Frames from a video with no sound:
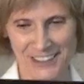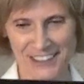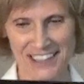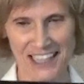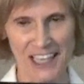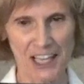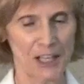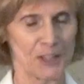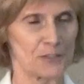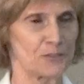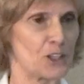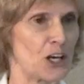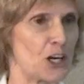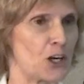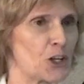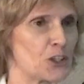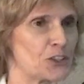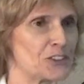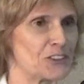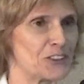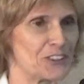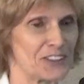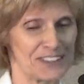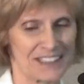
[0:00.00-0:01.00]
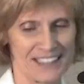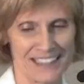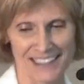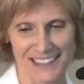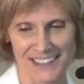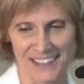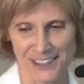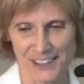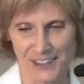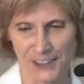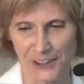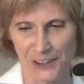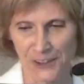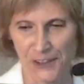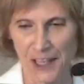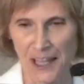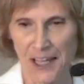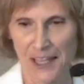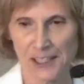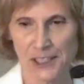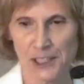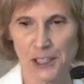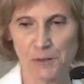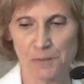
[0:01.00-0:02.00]
at the time on, on his uh,
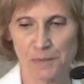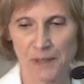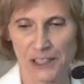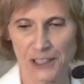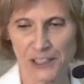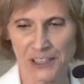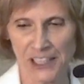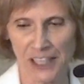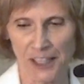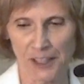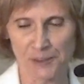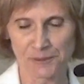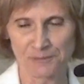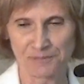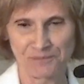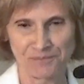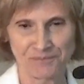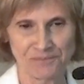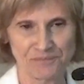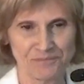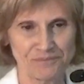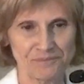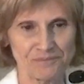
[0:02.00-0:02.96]
spare time.